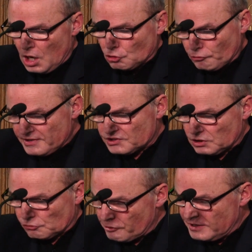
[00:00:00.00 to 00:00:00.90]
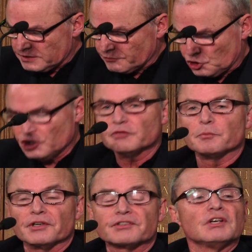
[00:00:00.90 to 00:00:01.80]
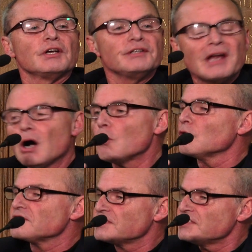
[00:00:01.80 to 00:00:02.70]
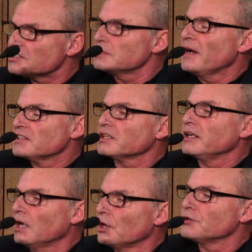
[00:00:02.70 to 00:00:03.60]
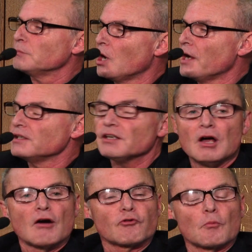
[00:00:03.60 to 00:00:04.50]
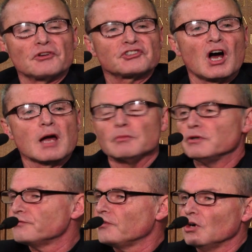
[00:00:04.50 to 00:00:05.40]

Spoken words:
Great creative achievement, now systematically undermined from the time of,